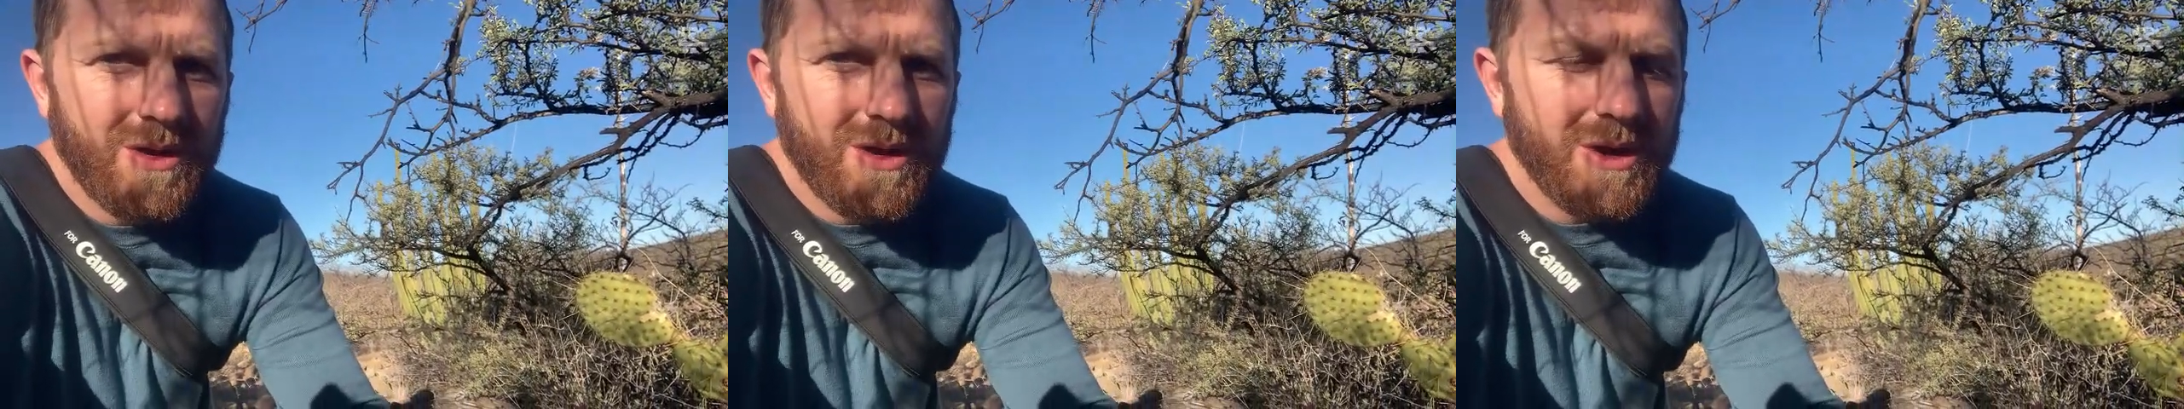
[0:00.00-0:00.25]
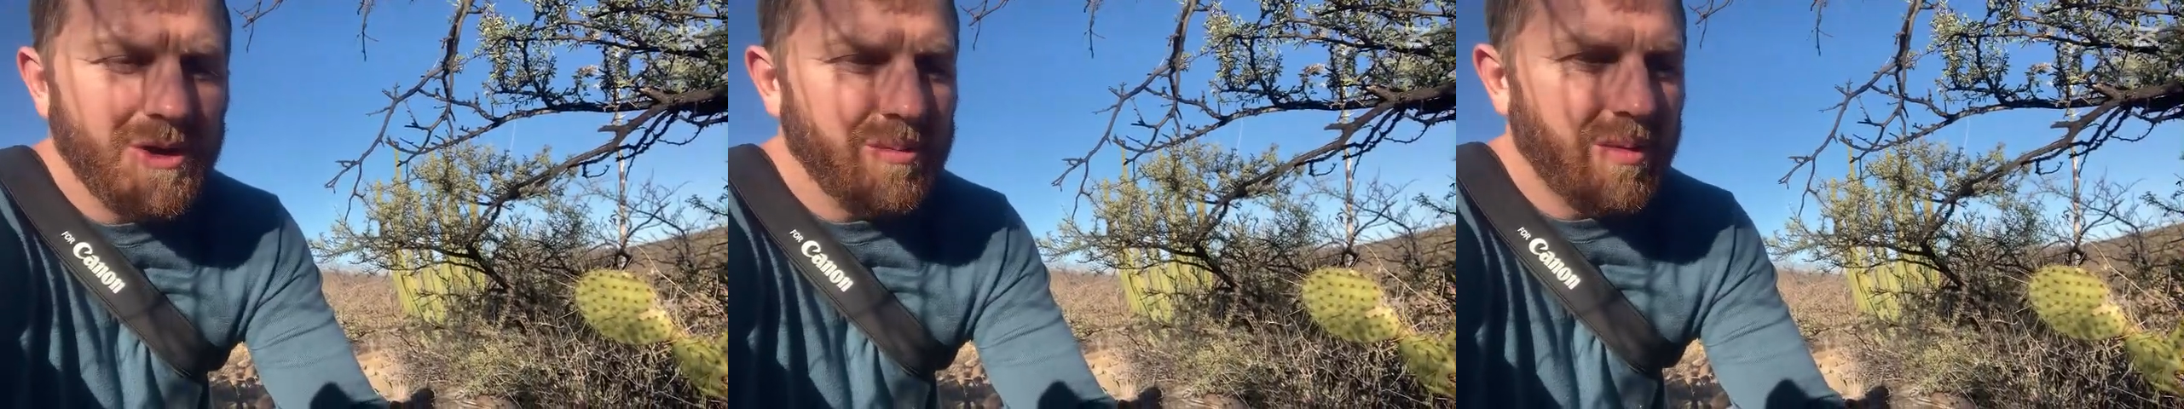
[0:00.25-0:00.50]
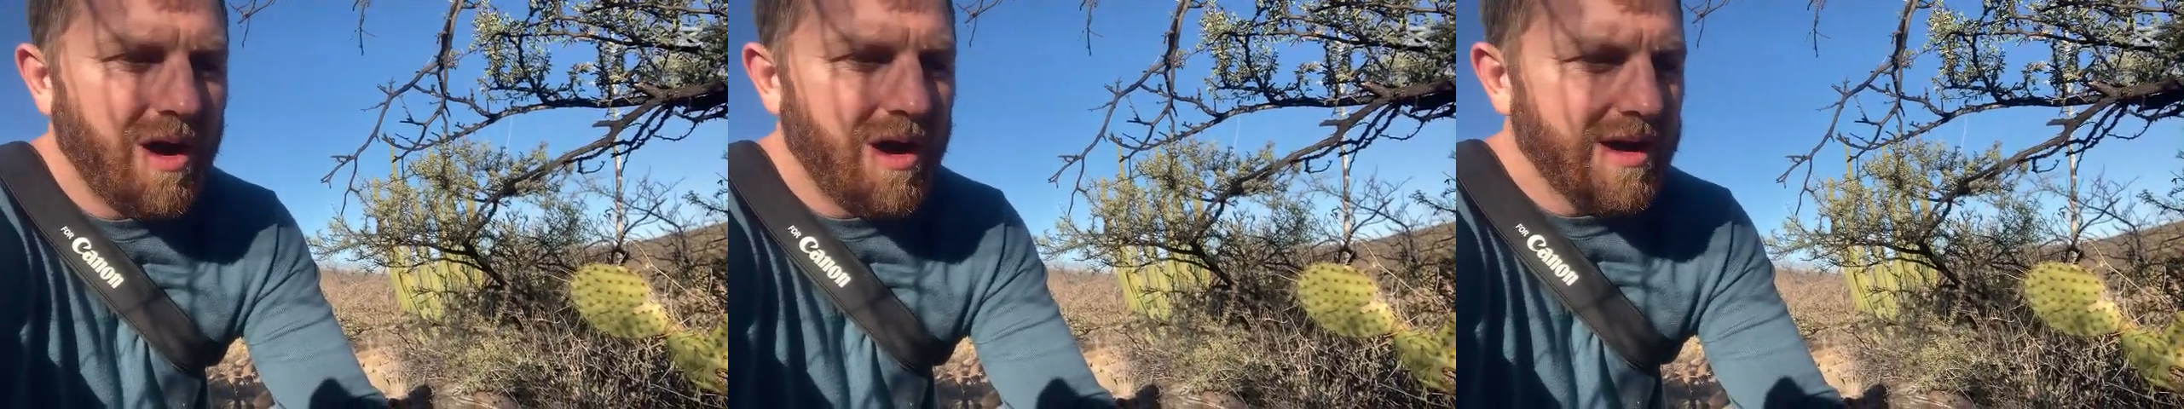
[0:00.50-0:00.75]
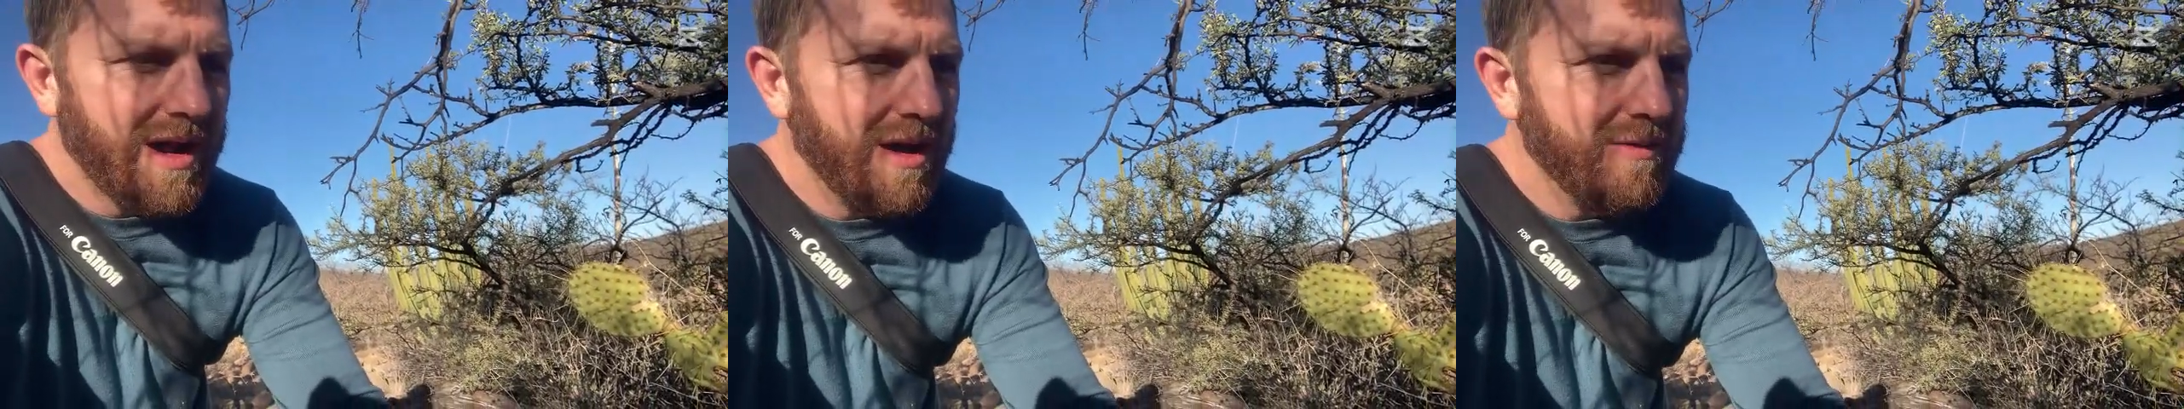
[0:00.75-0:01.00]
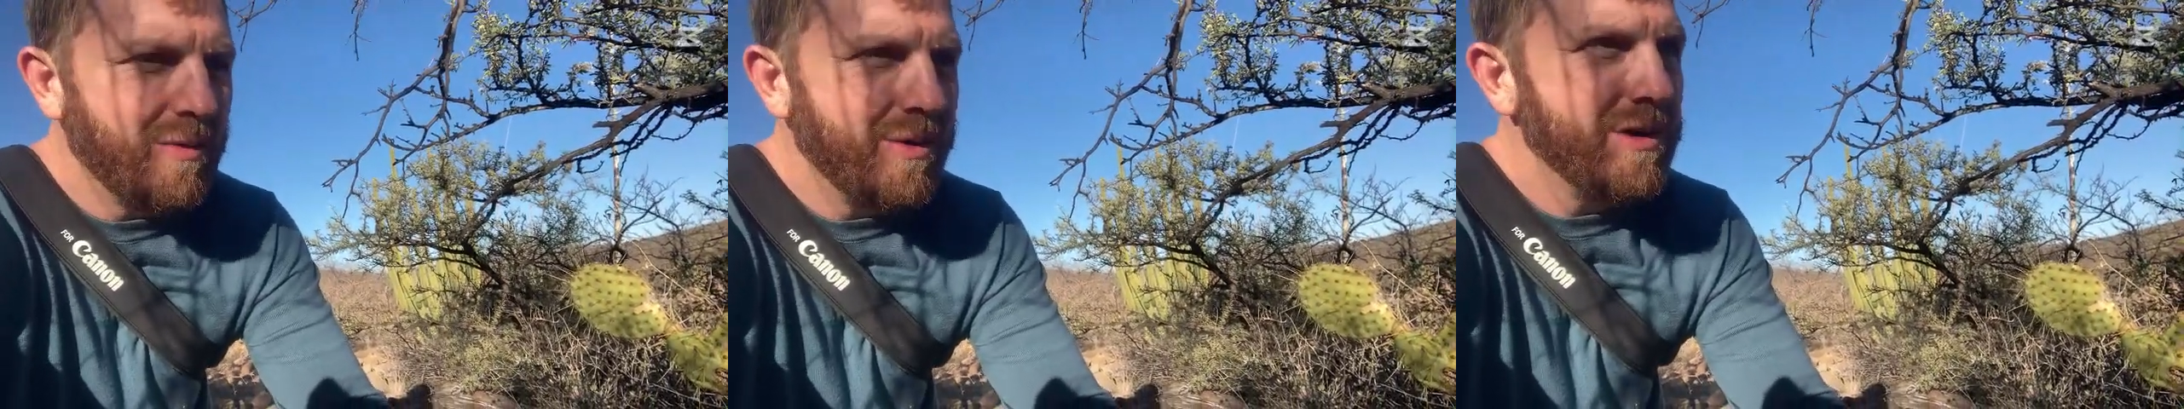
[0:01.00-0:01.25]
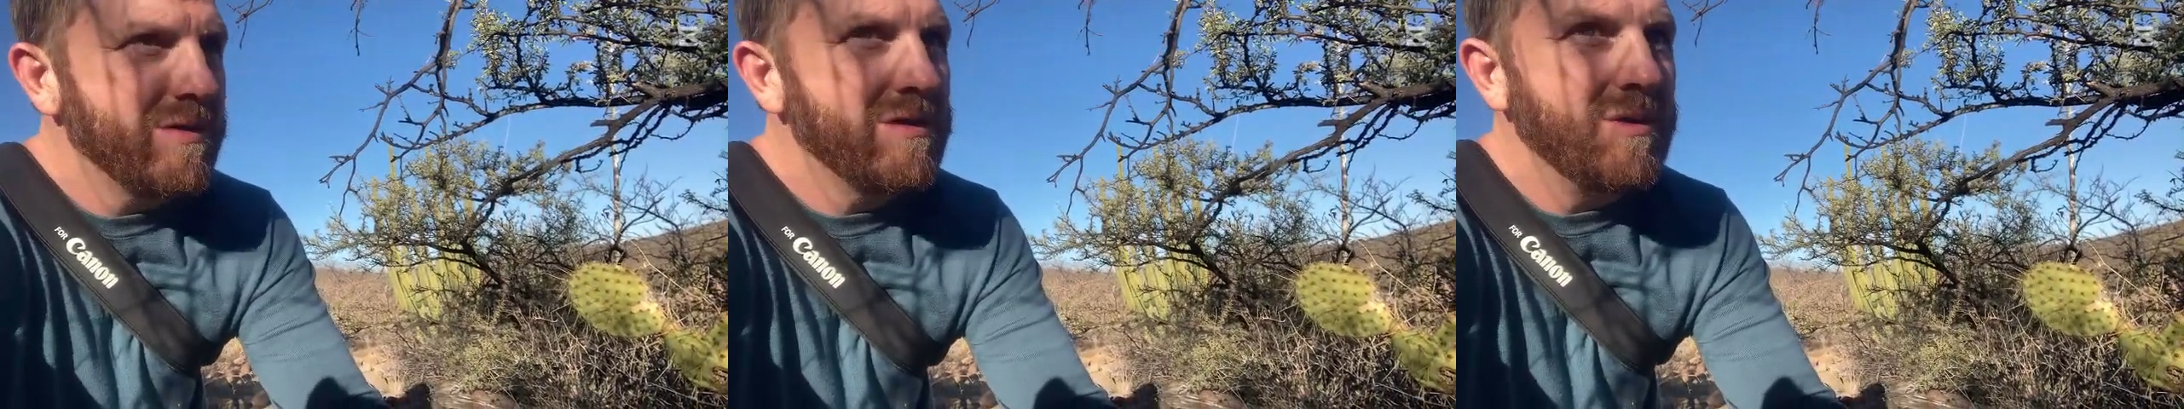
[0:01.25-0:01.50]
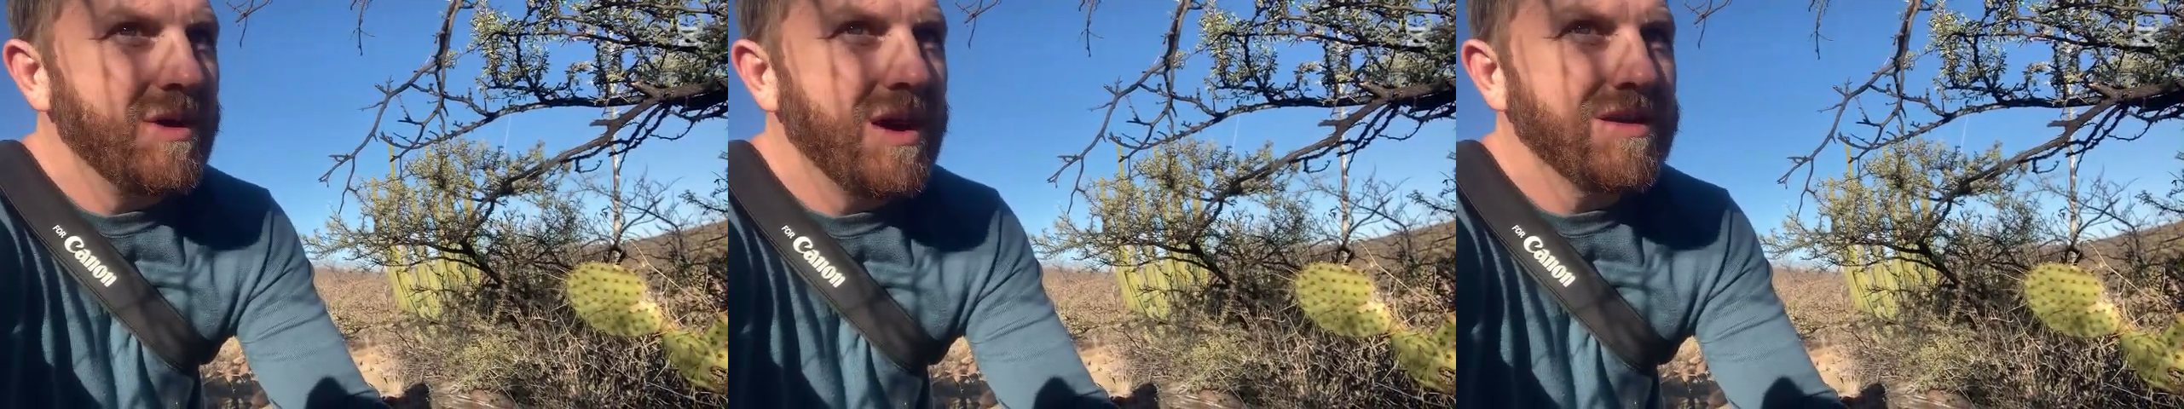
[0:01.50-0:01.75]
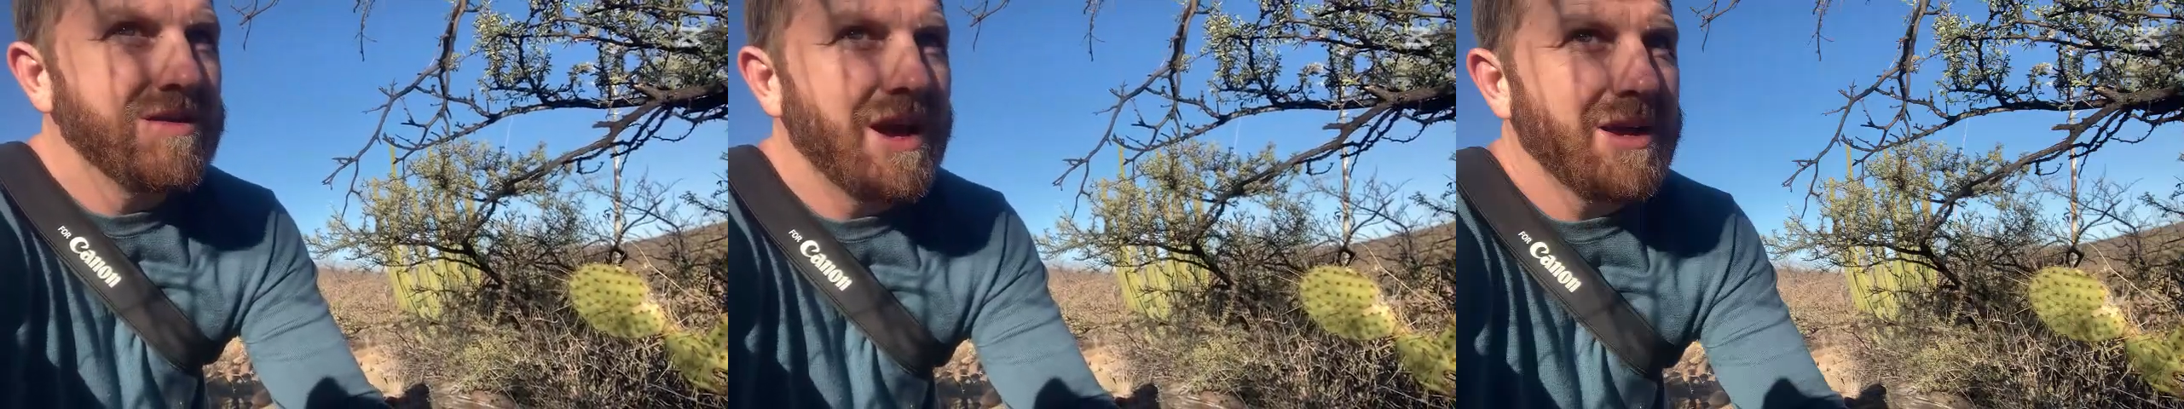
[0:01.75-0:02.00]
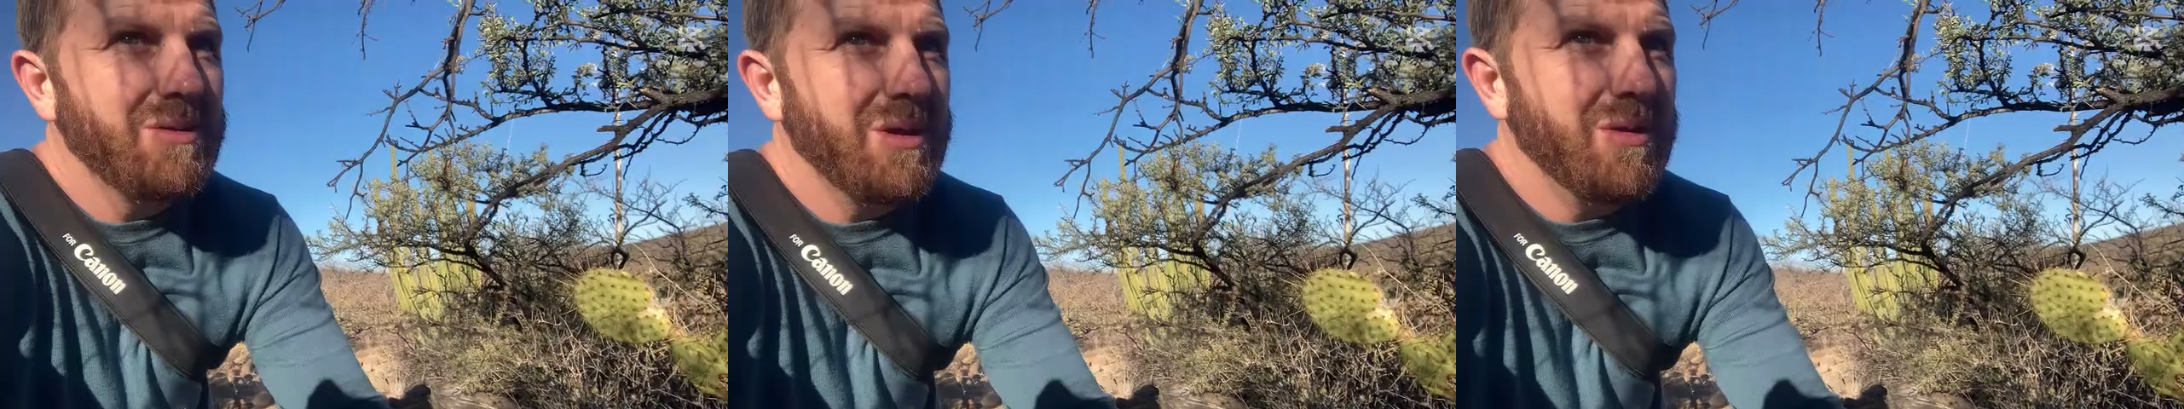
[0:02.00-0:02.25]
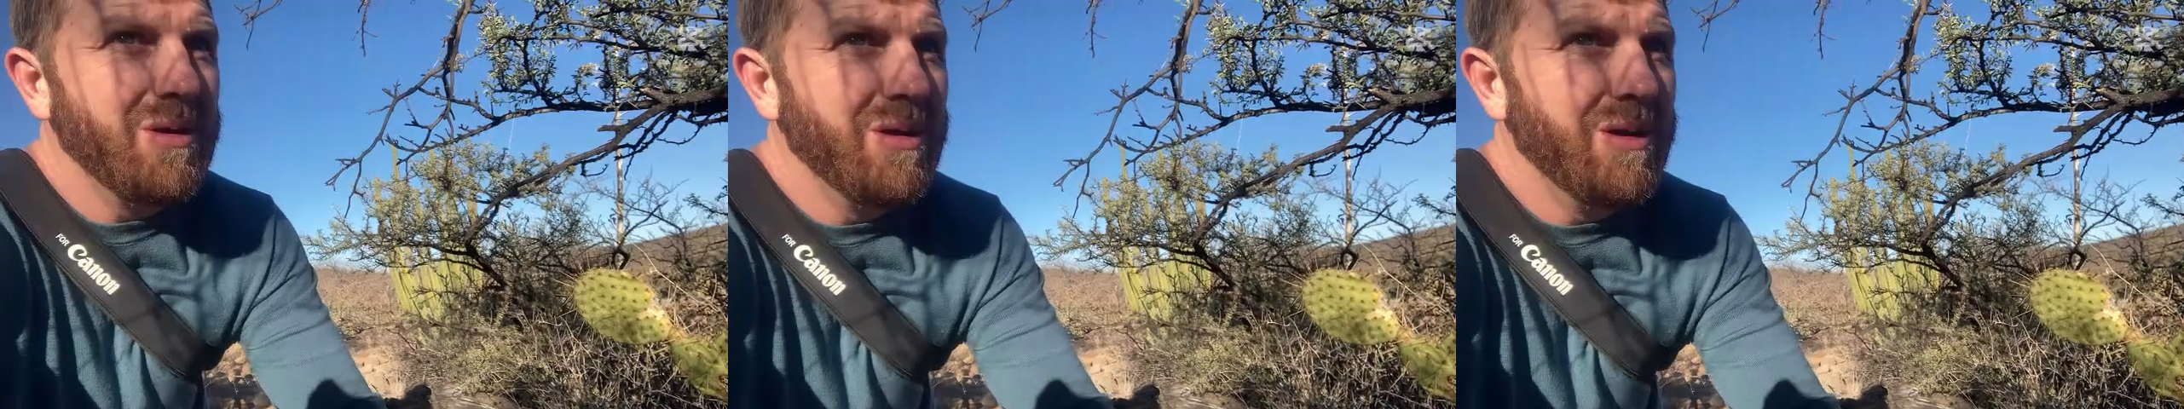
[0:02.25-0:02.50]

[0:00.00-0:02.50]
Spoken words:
here in Baja California, so not exactly